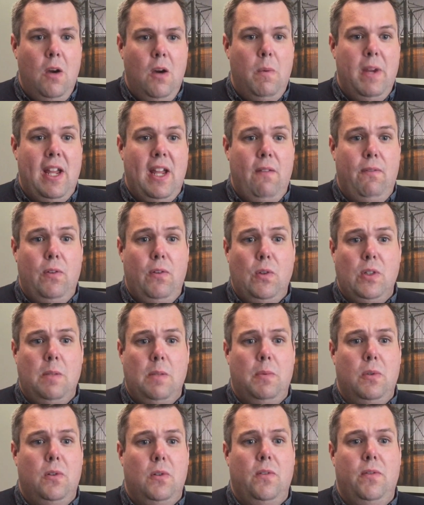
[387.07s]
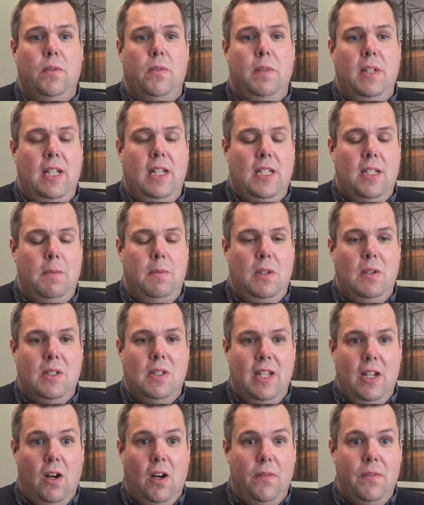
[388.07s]
We get full support from the
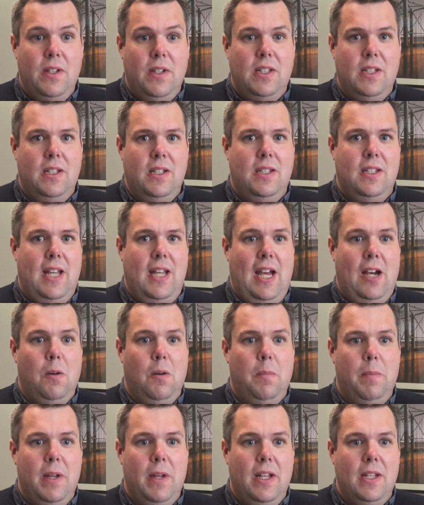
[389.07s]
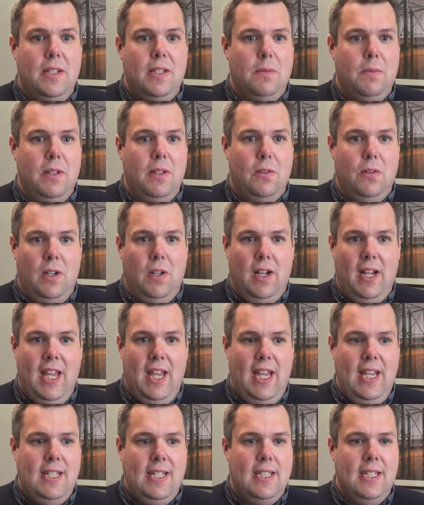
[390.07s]
EWC officers to help us with all our
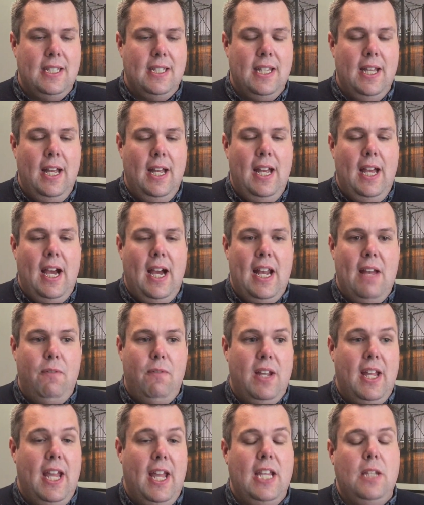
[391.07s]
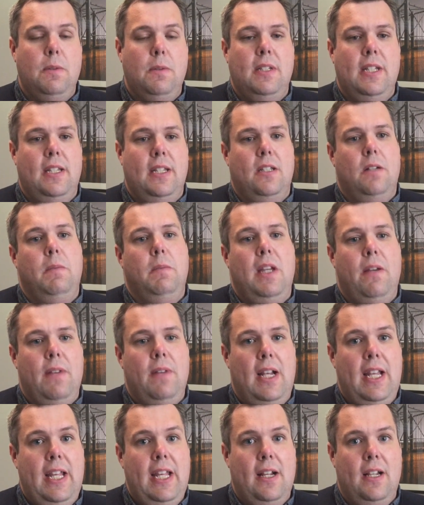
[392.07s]
cases, and every case we sit on we have
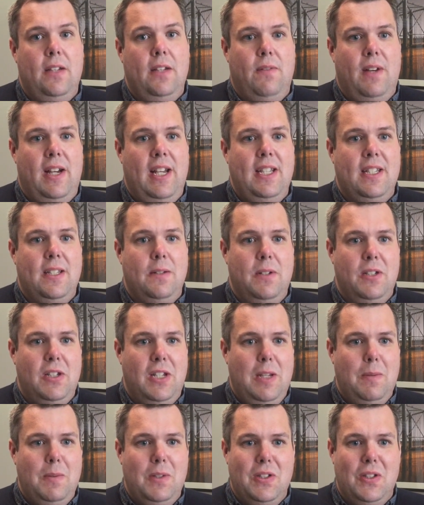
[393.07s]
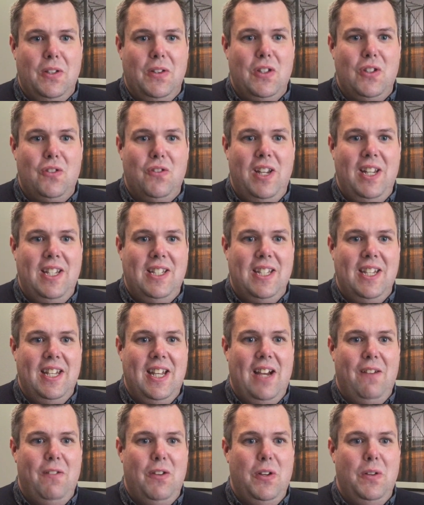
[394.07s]
a legal advisor which keeps us on the straight and
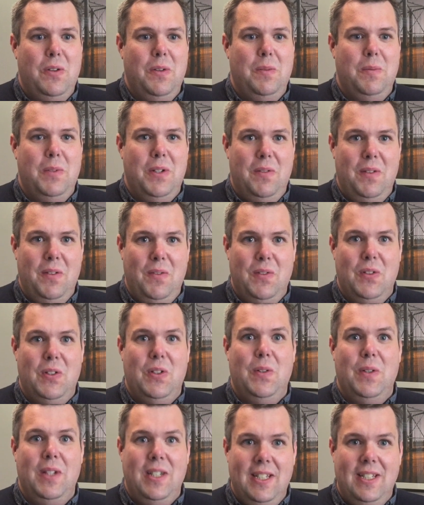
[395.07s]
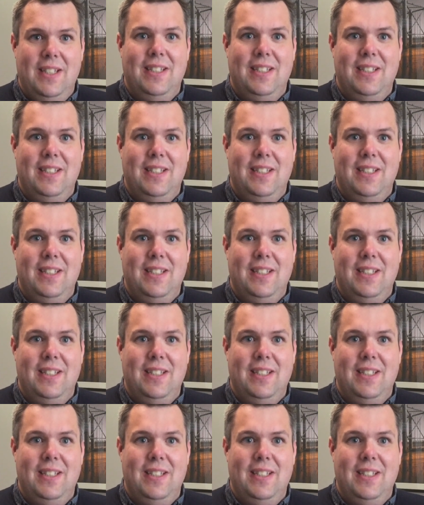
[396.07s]
narrow moving forward.